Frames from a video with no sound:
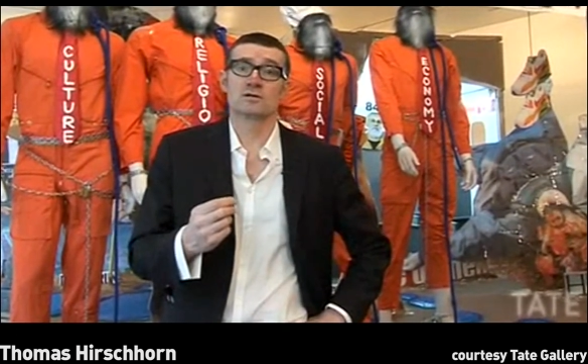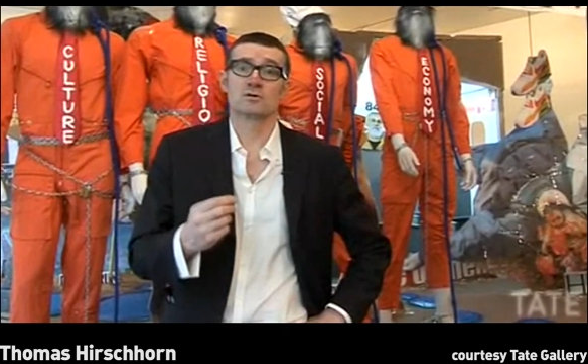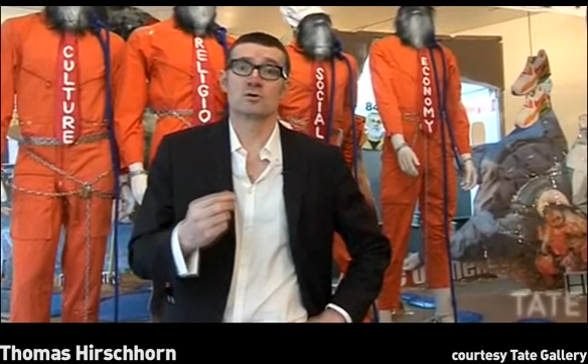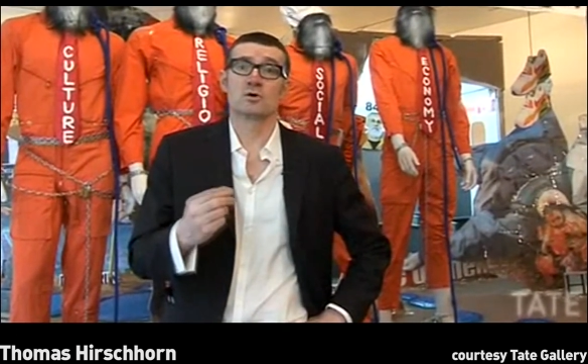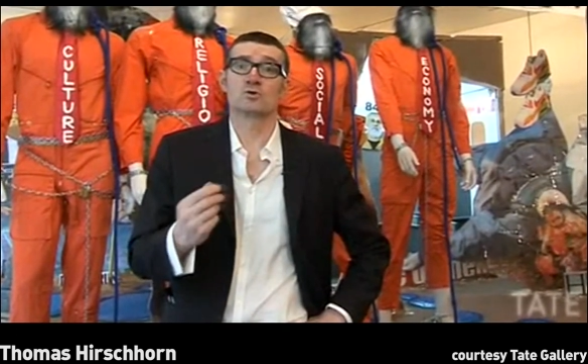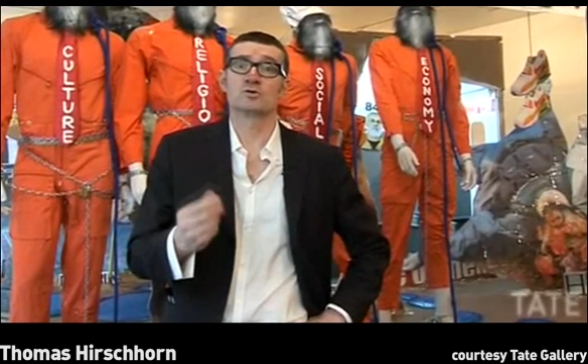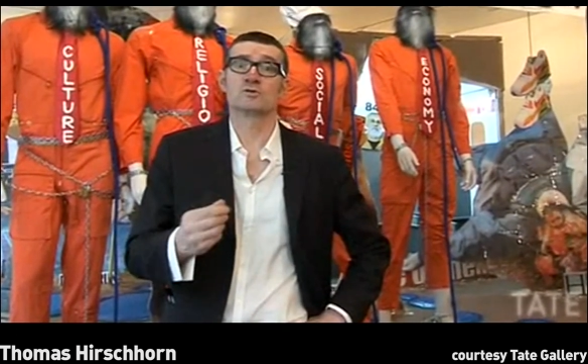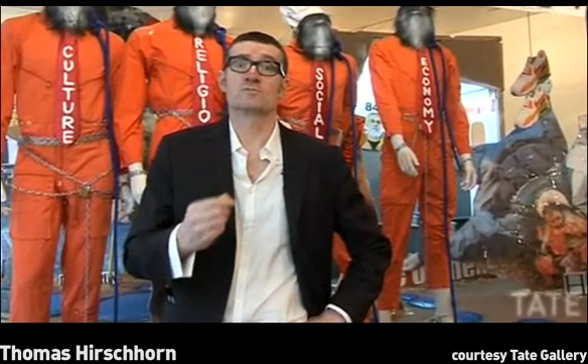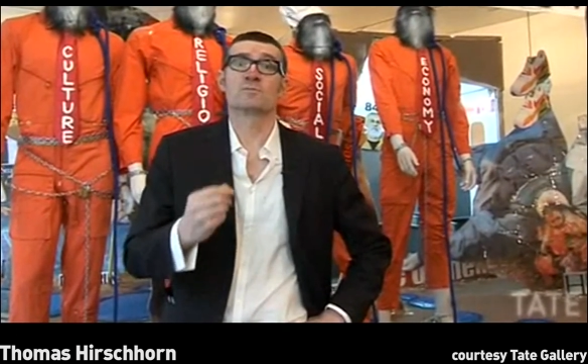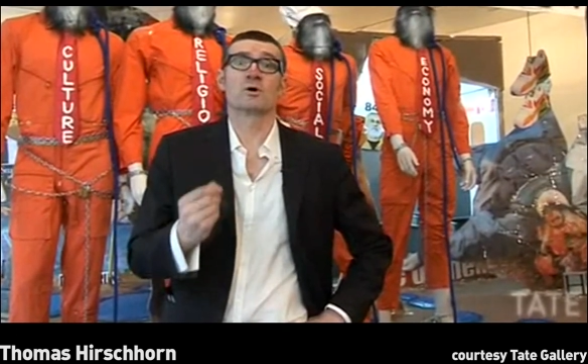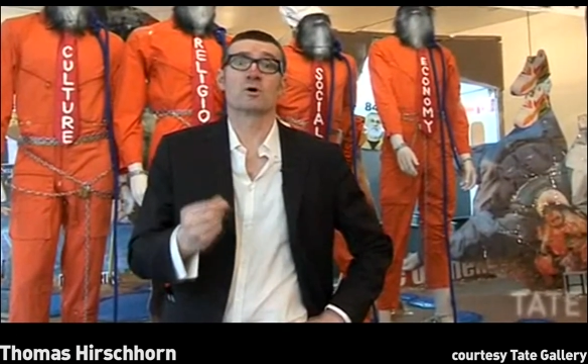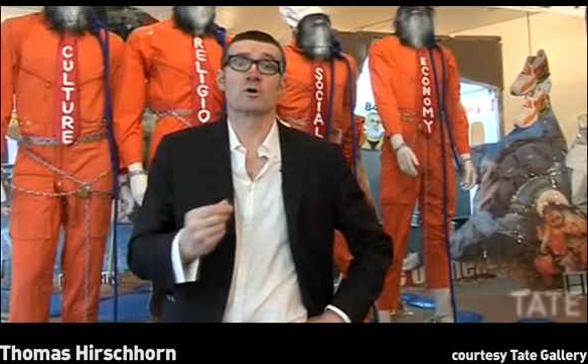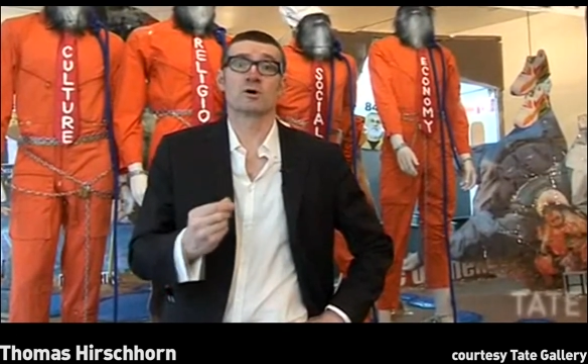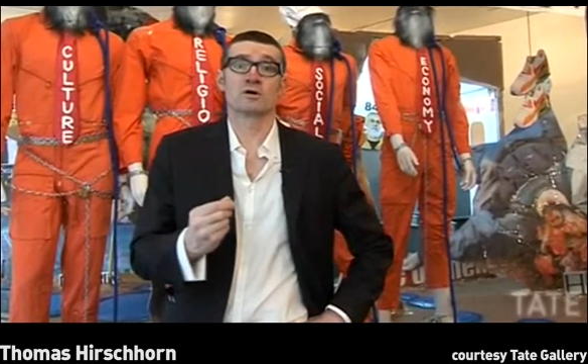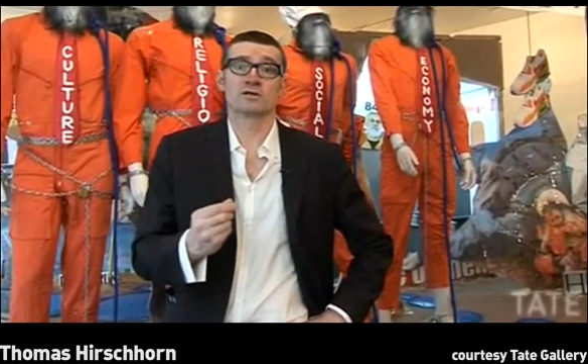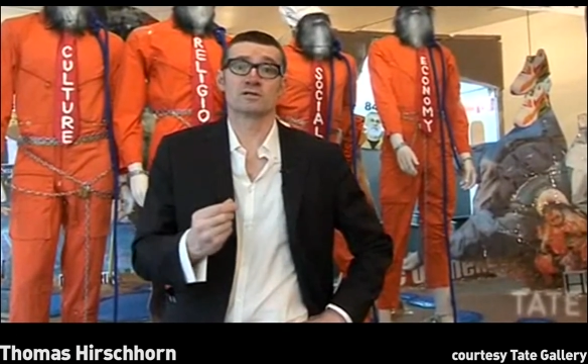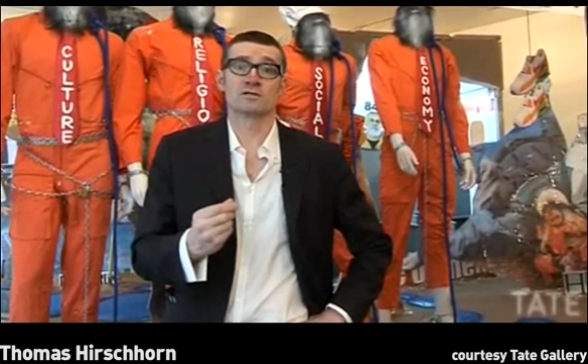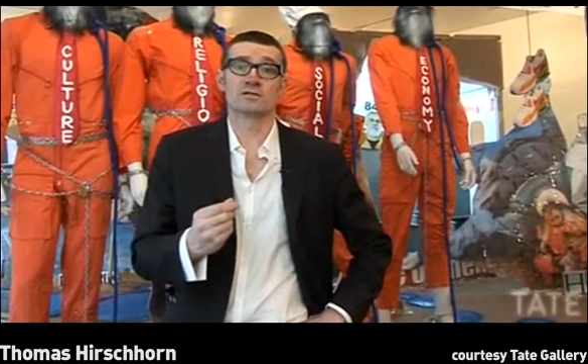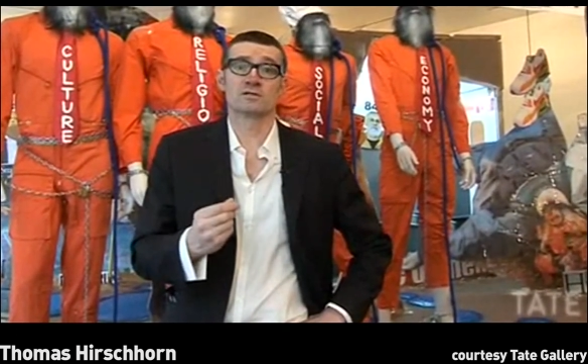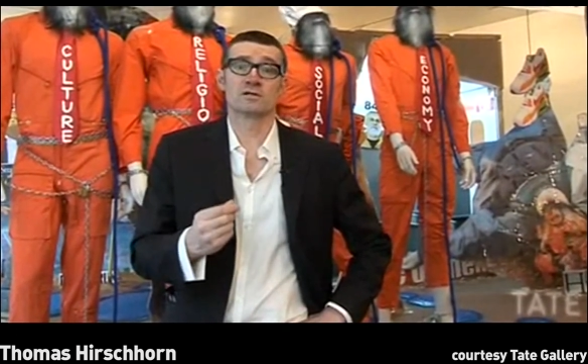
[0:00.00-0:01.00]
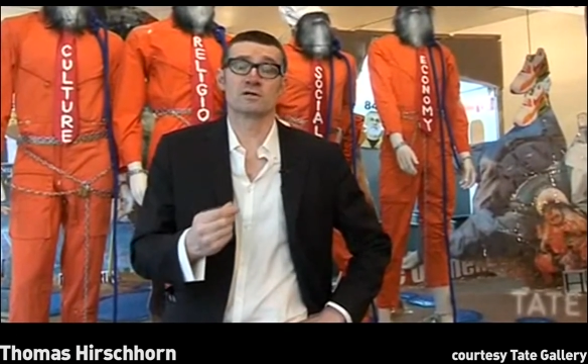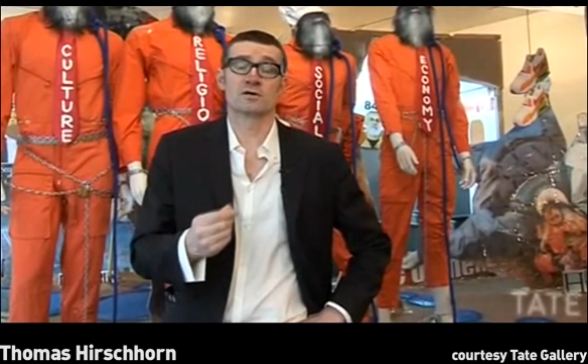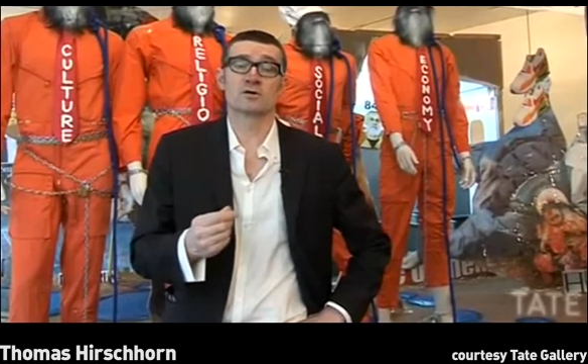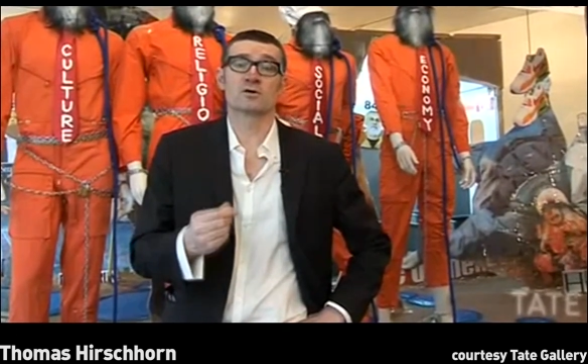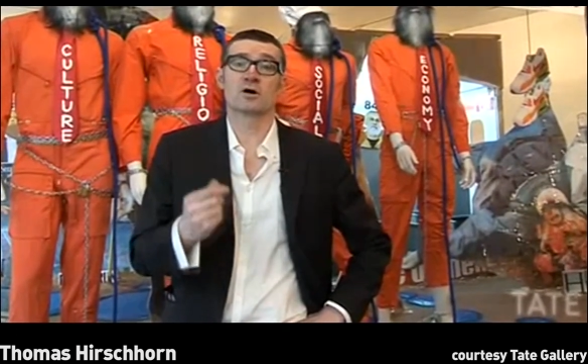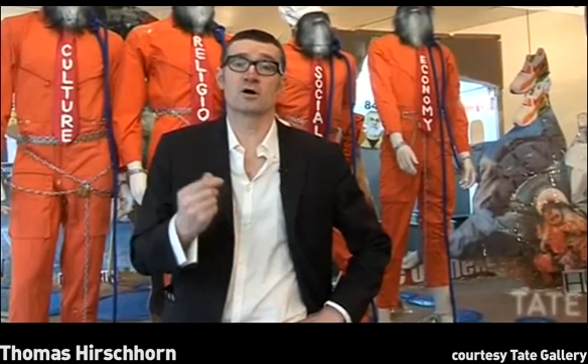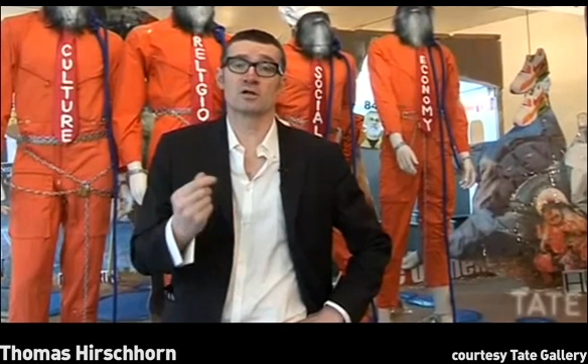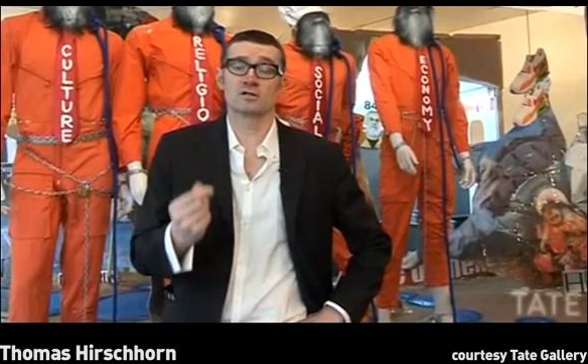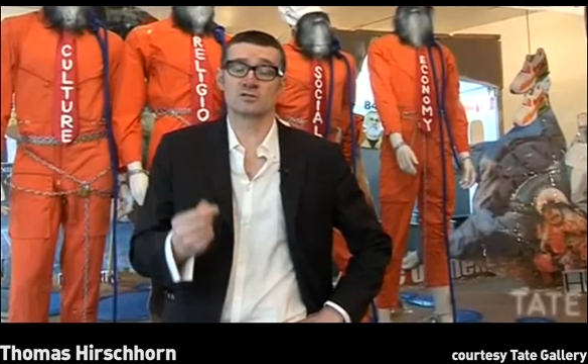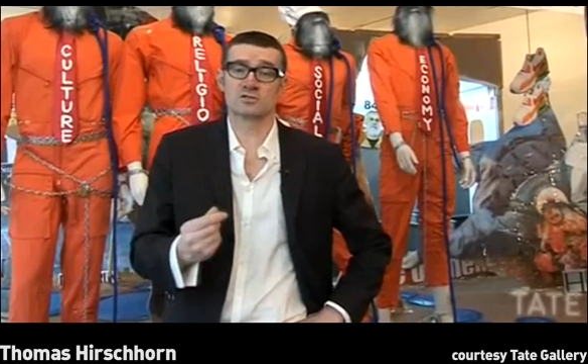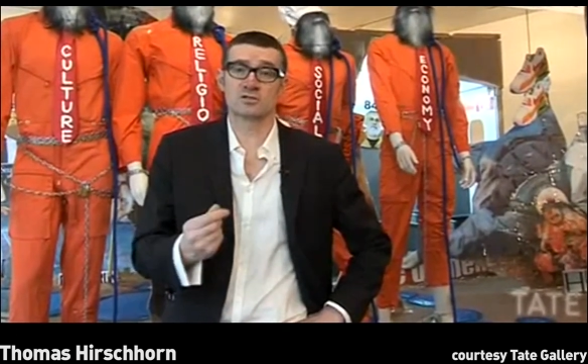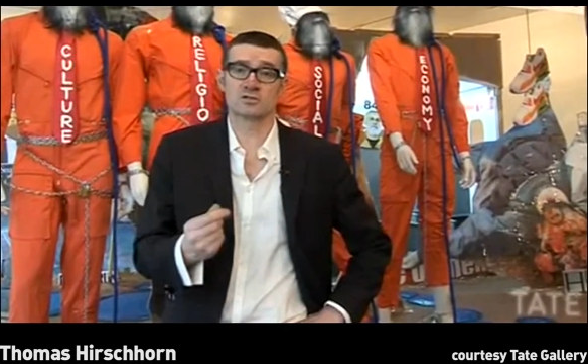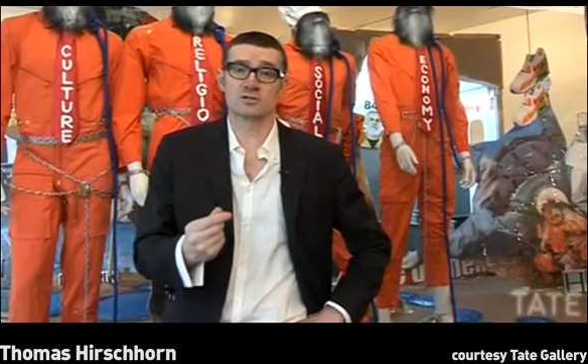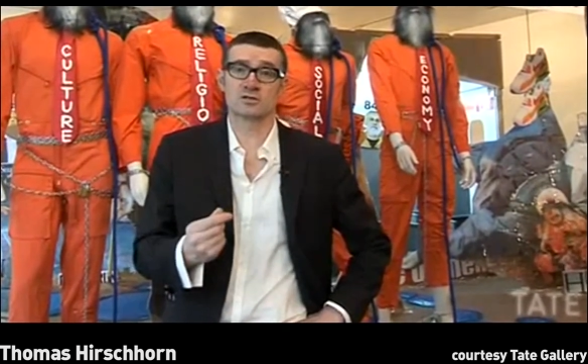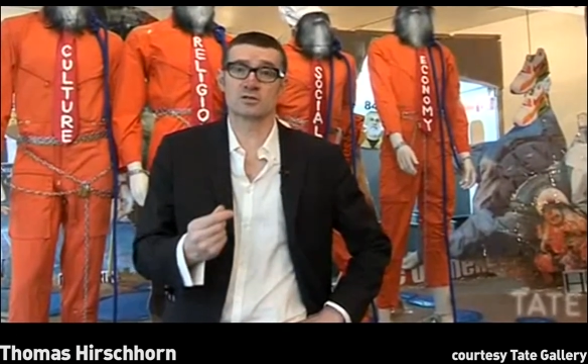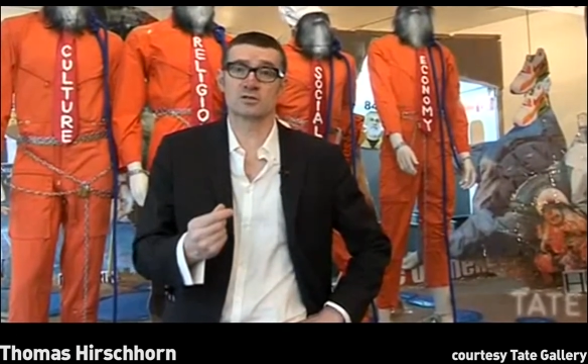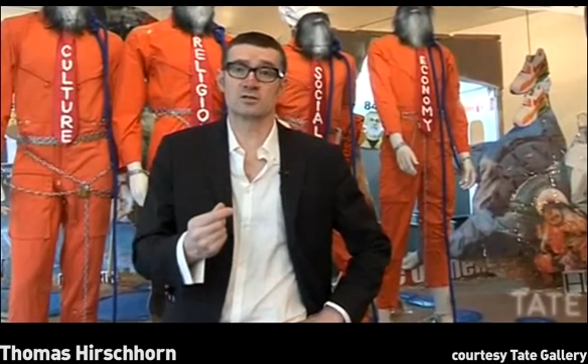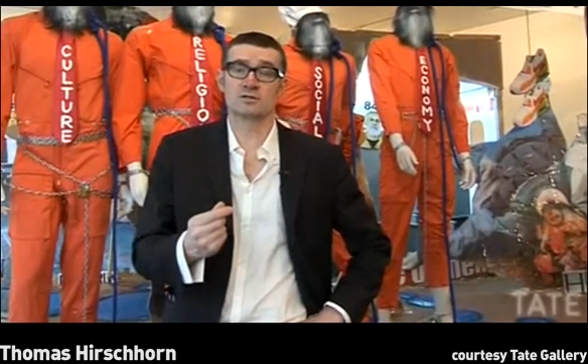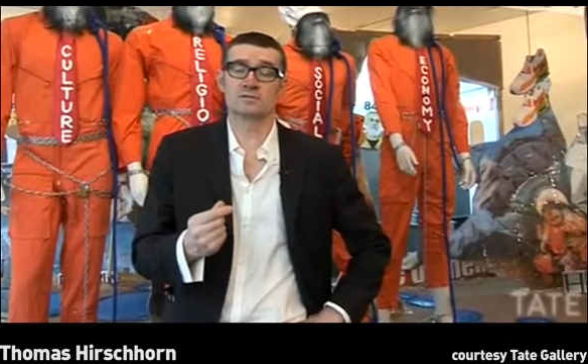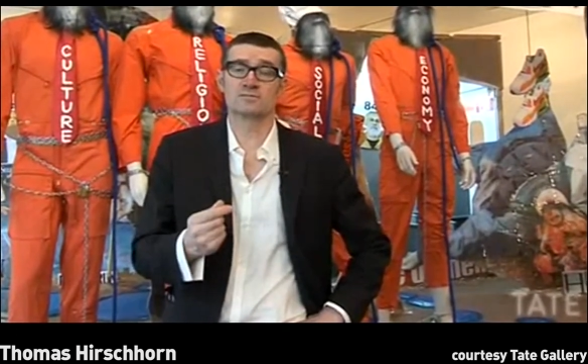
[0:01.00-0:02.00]
goes behind
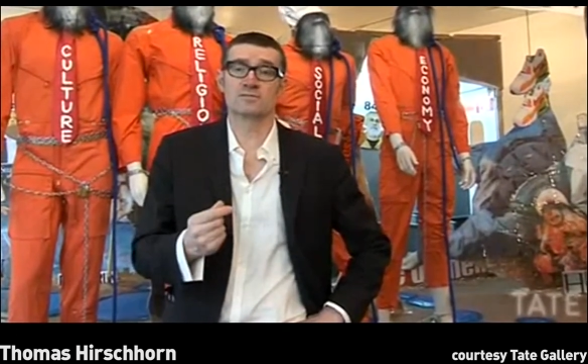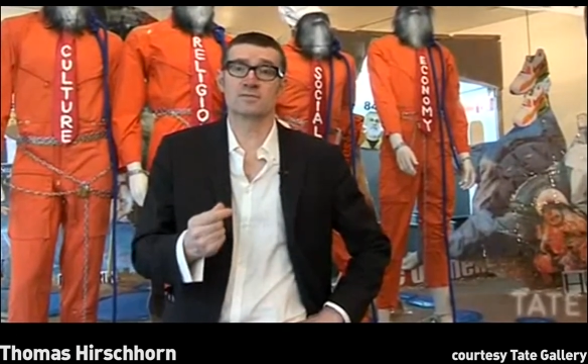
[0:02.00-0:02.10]
cultural,